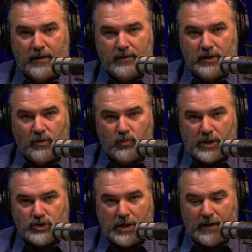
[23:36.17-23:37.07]
You know,
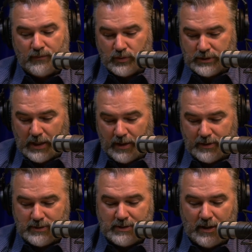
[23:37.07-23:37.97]
Russia, after
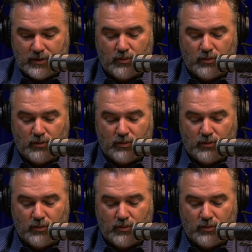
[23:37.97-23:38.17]
Stalin's death,